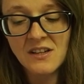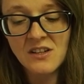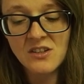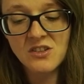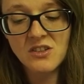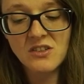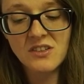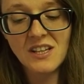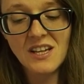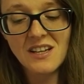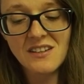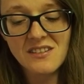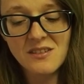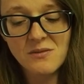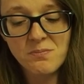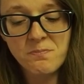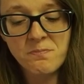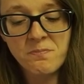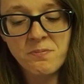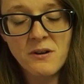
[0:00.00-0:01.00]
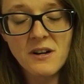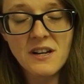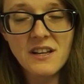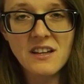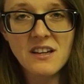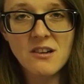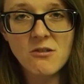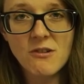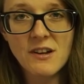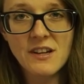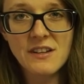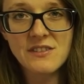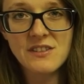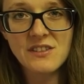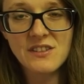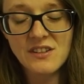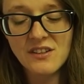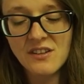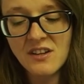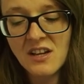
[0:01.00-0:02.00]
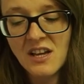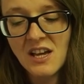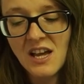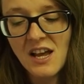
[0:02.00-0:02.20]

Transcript: So that's pretty crazy.